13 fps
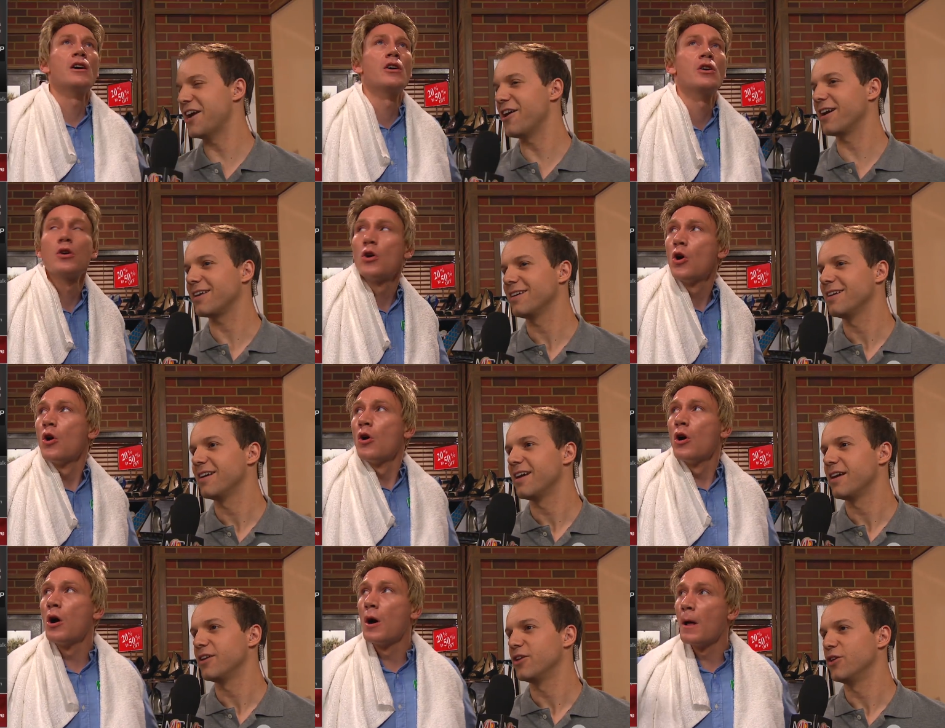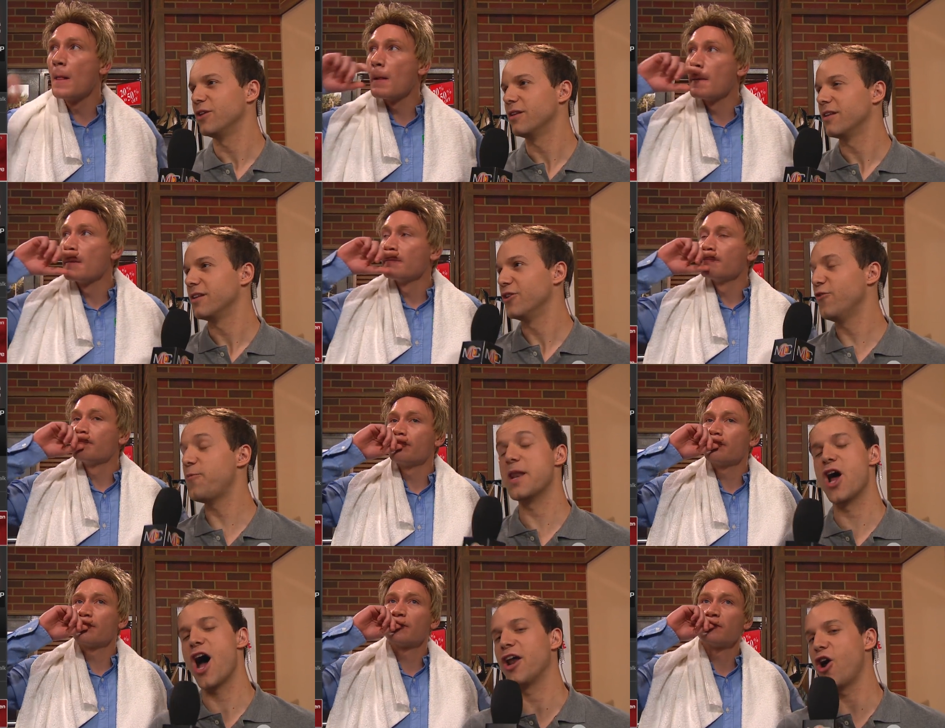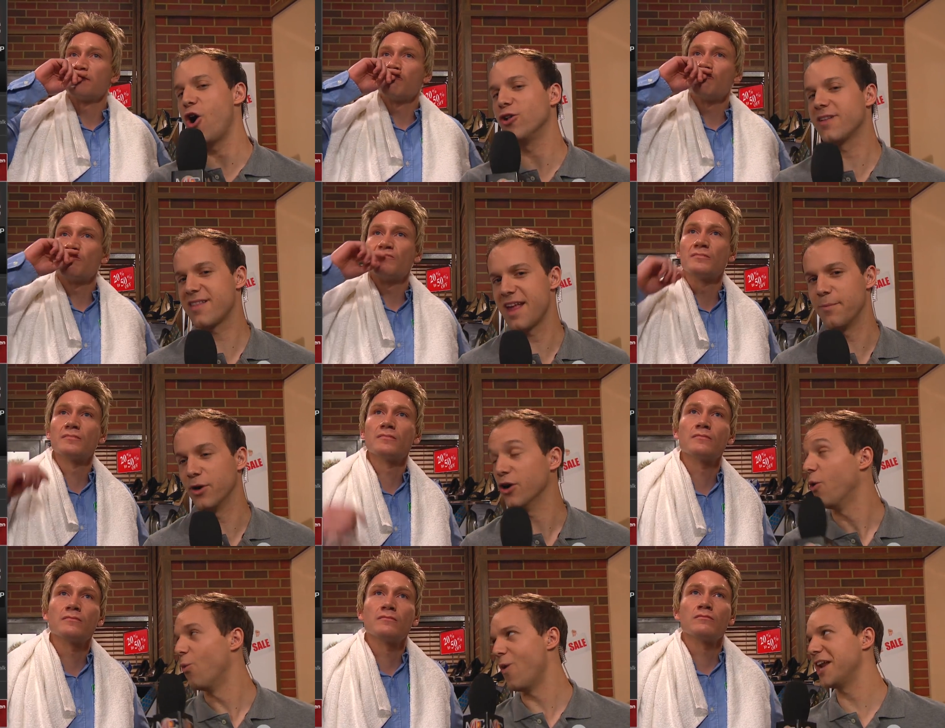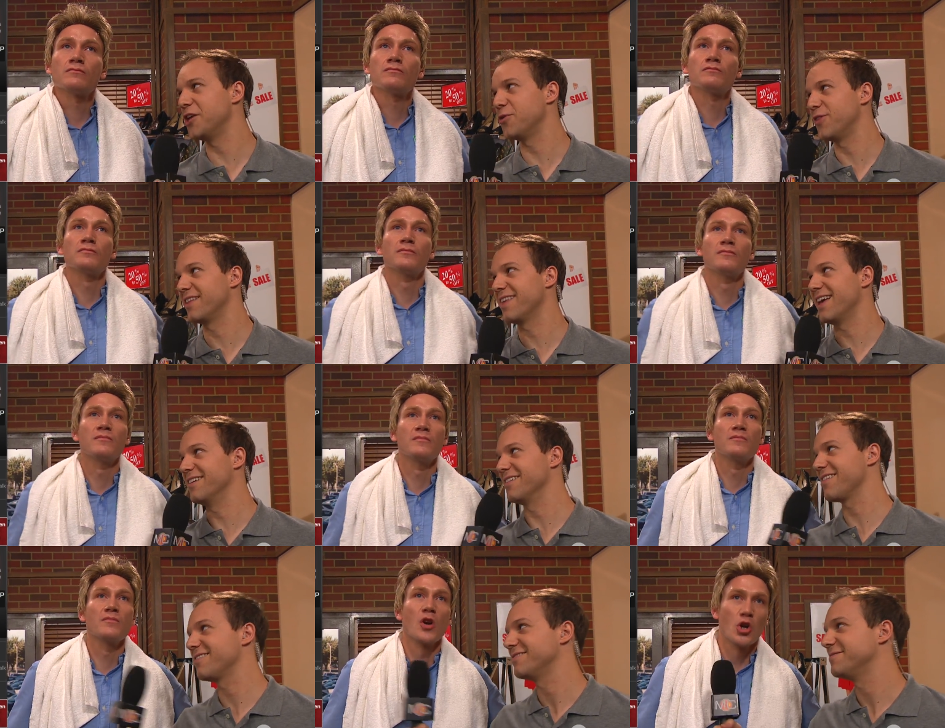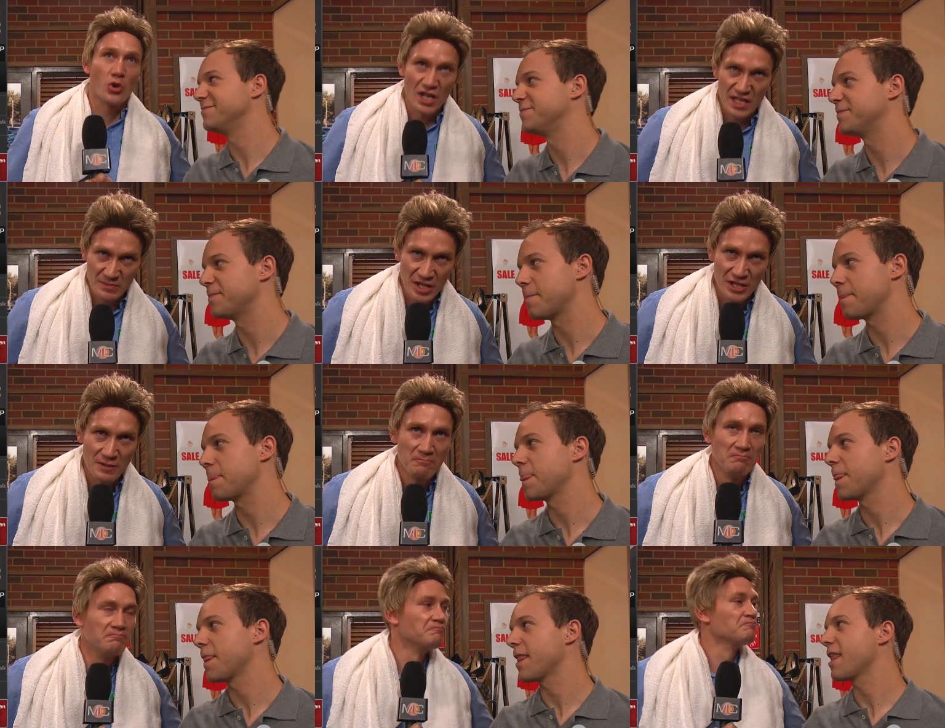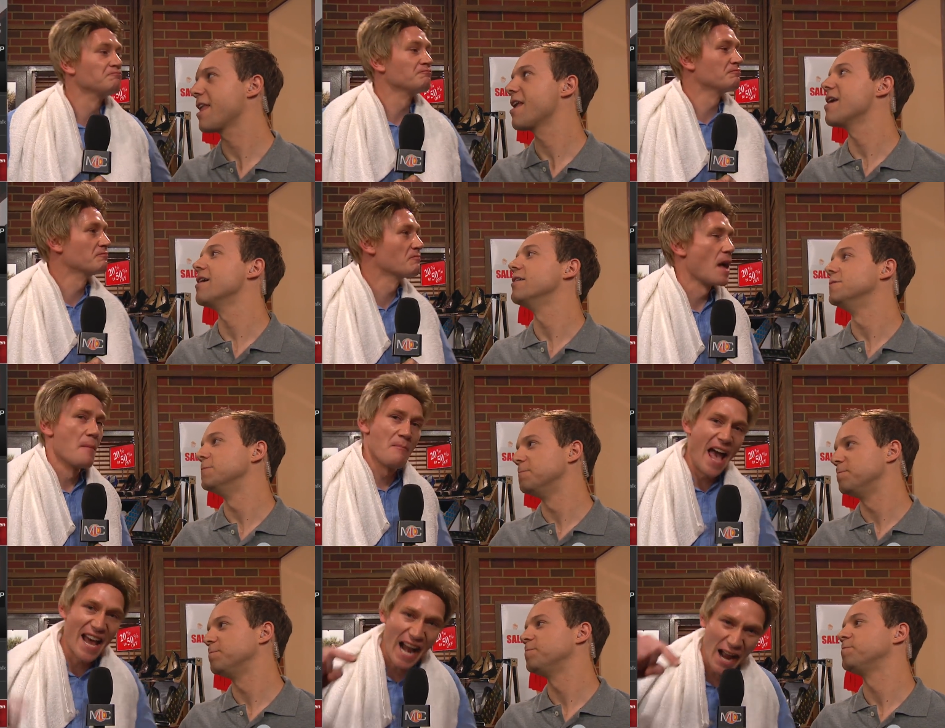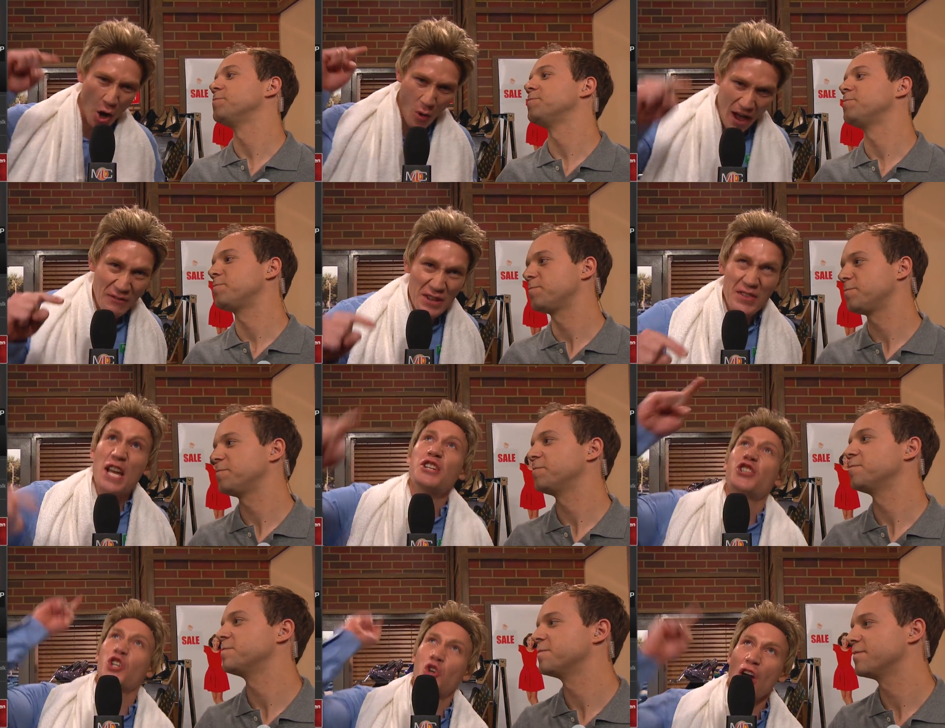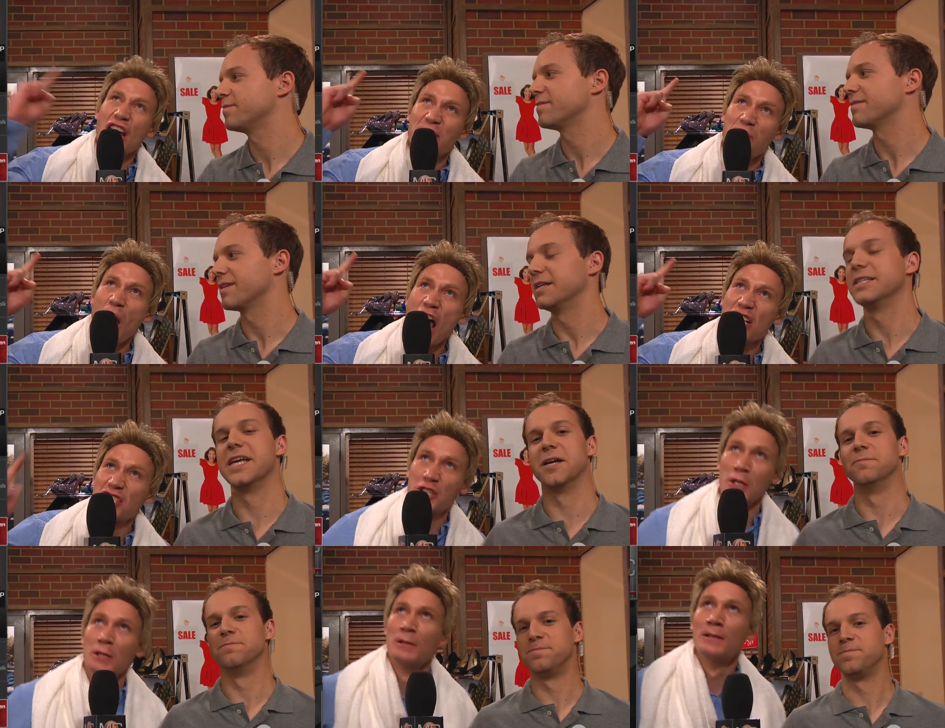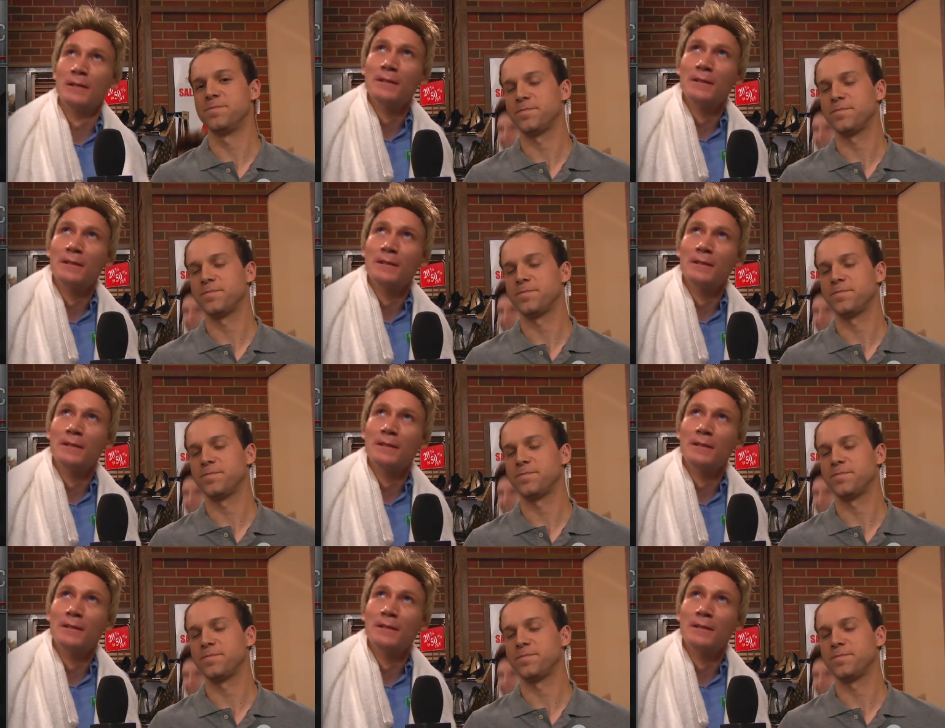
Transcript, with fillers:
Speaker 1: Derek, you've been hot all December. Why do you think that
Speaker 2: is? Christmas. Man, I owe everything to Christmas! La